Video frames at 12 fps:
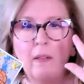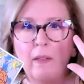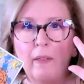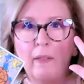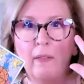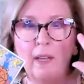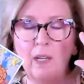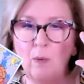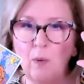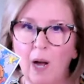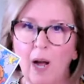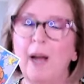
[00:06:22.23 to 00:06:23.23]
that
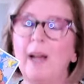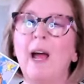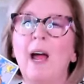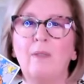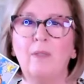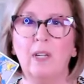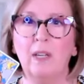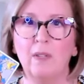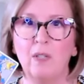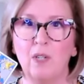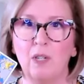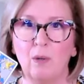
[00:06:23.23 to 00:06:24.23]
you kind of have to give
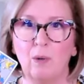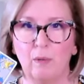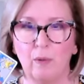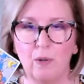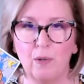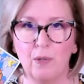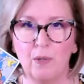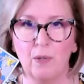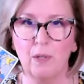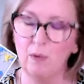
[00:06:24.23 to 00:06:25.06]
it to the universe.